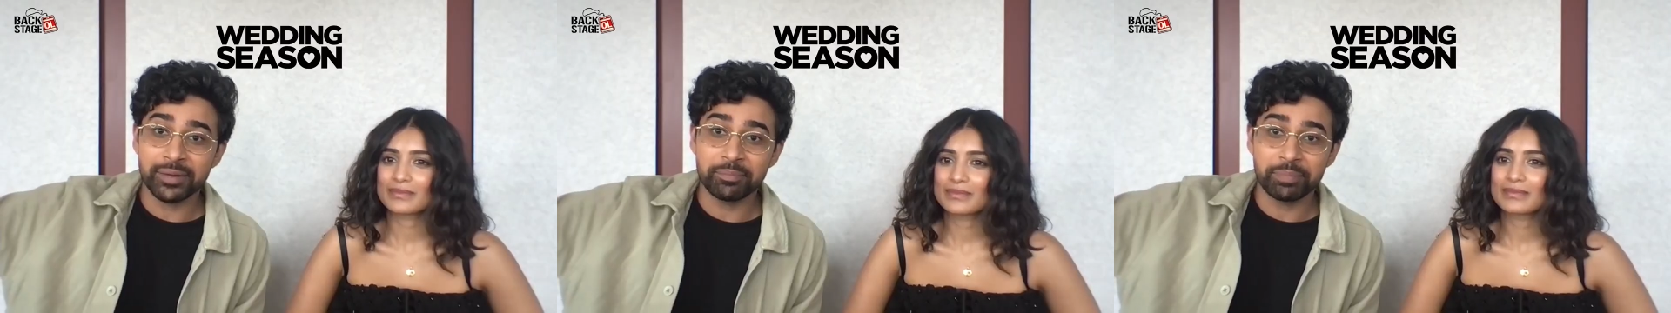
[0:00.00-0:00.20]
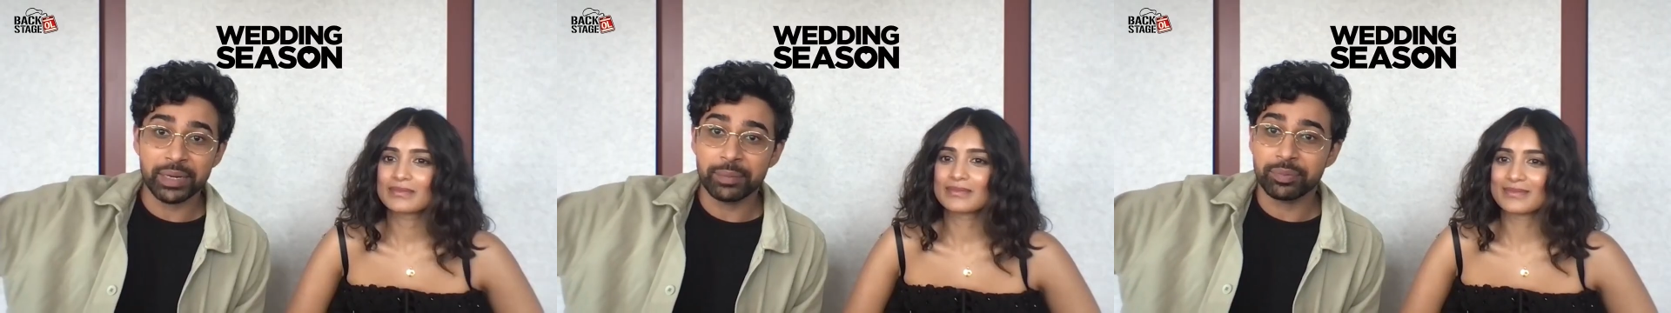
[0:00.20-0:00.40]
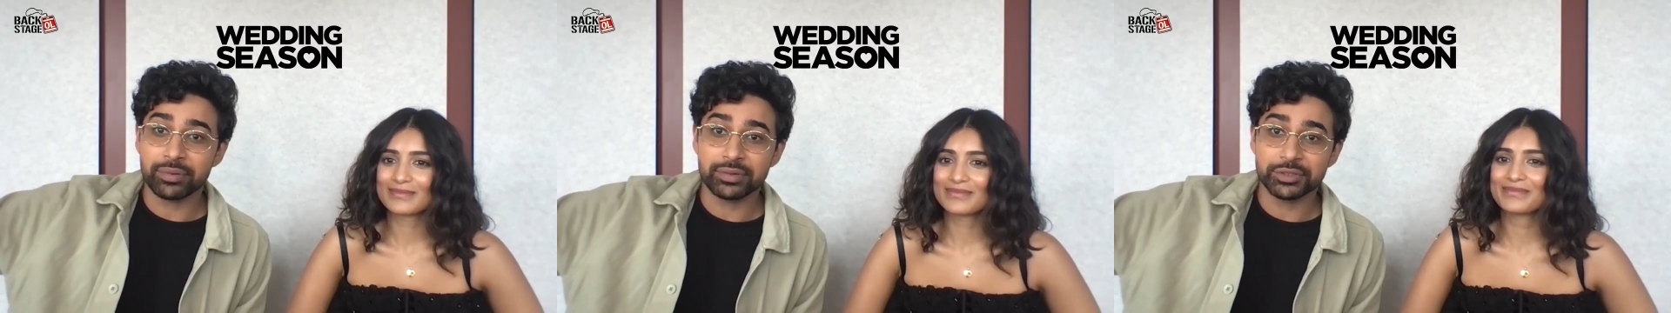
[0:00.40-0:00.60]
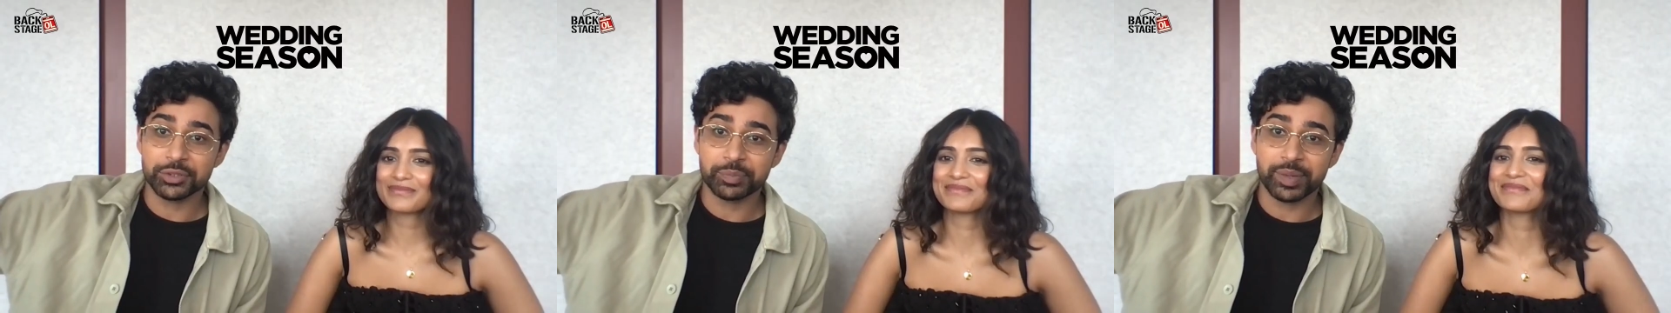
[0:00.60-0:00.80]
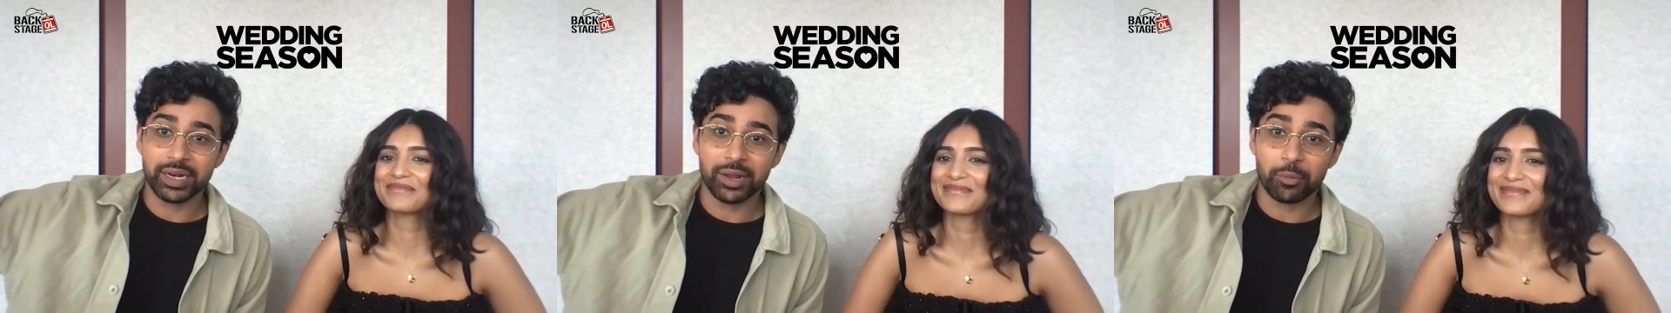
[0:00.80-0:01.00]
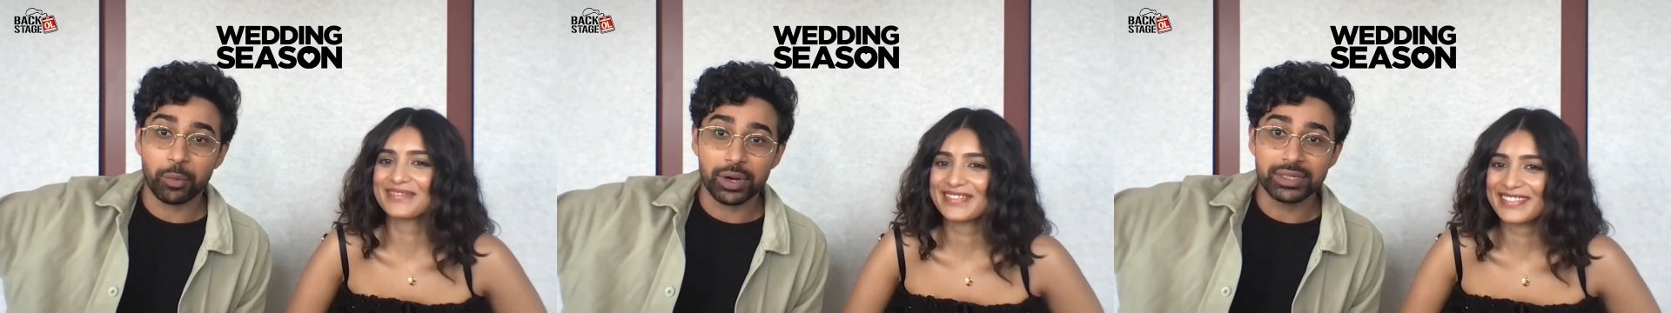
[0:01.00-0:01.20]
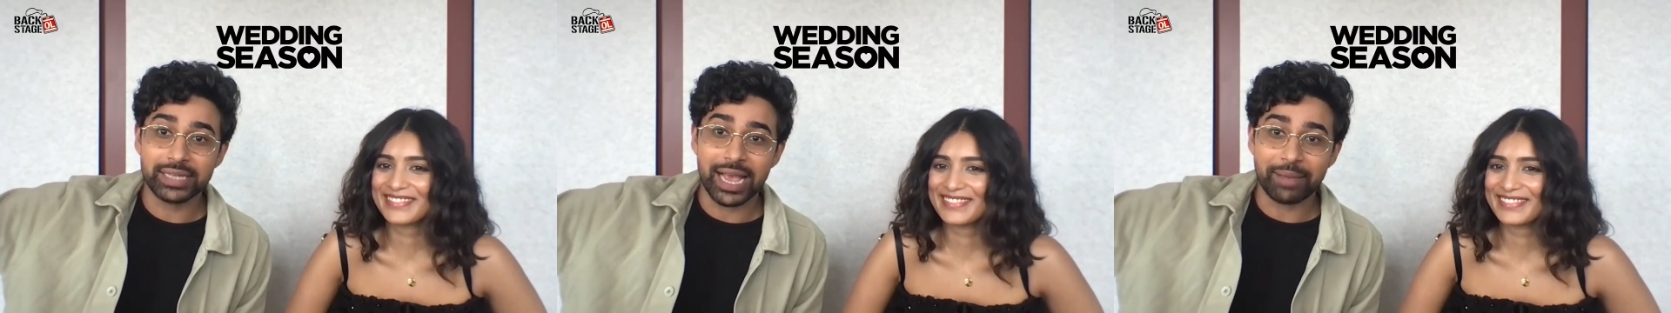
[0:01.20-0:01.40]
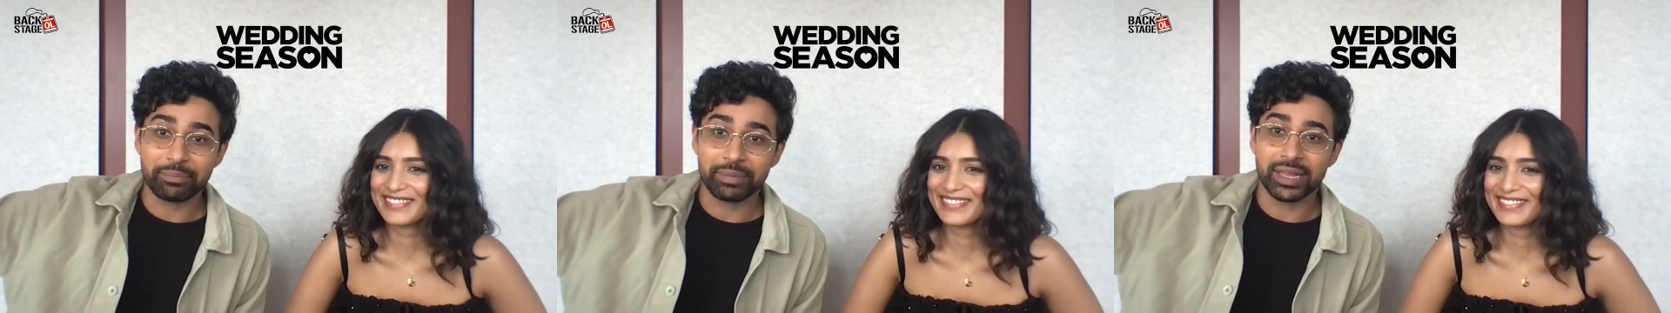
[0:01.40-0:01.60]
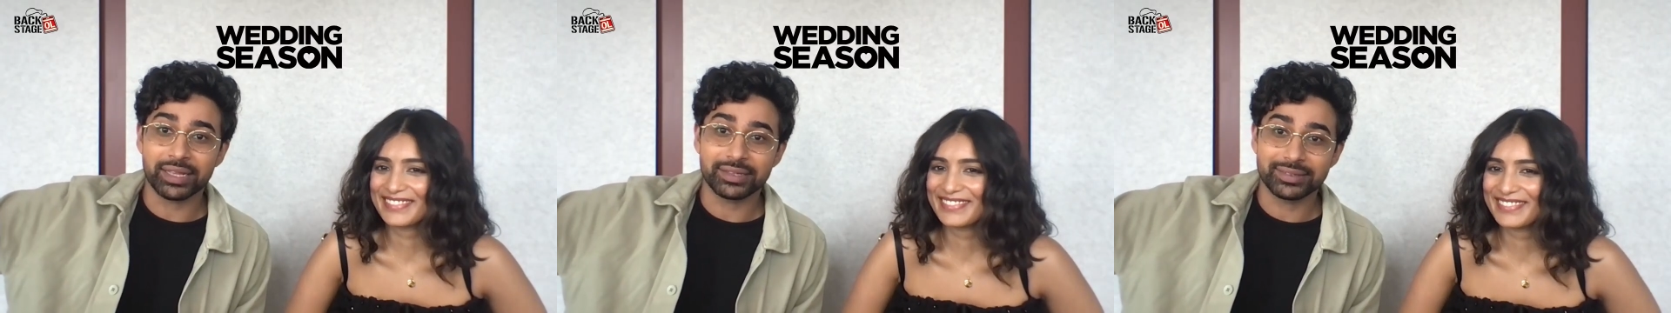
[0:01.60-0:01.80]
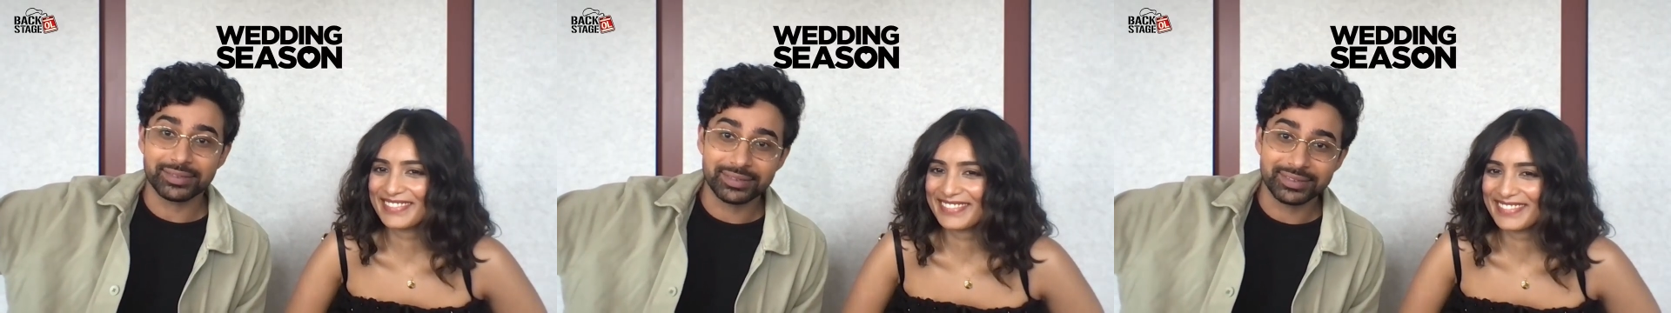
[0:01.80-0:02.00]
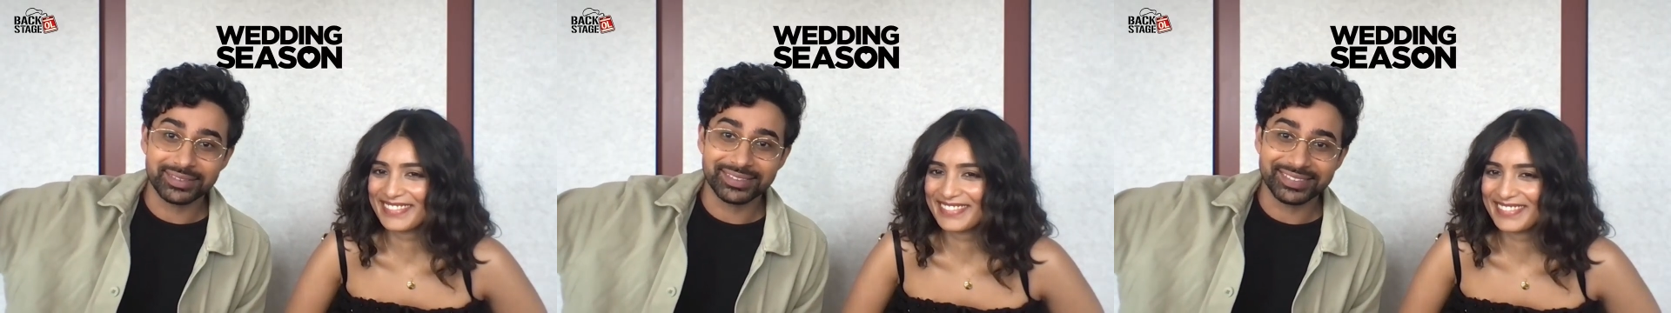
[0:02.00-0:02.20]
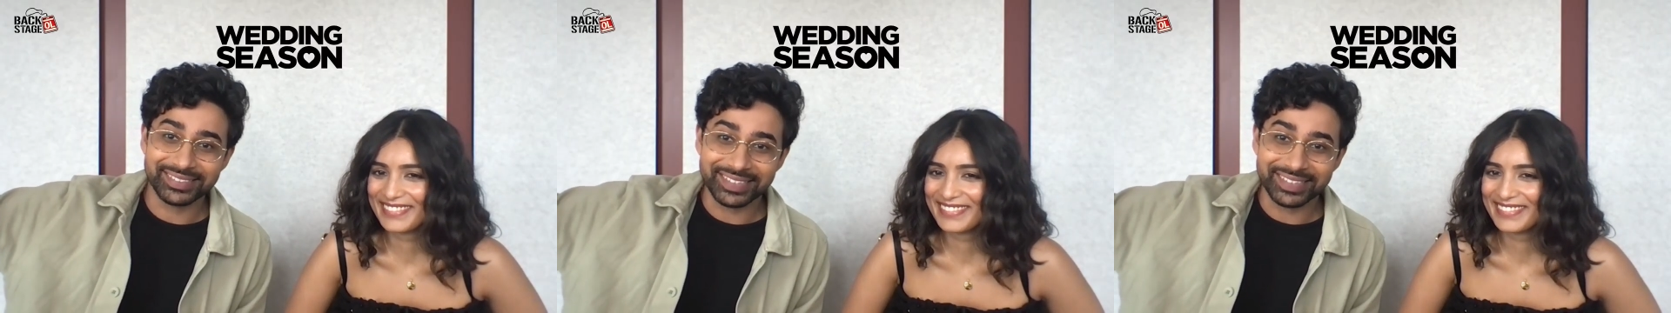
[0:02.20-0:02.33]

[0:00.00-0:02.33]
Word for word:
Speaker 1: random people just being like, what is happening?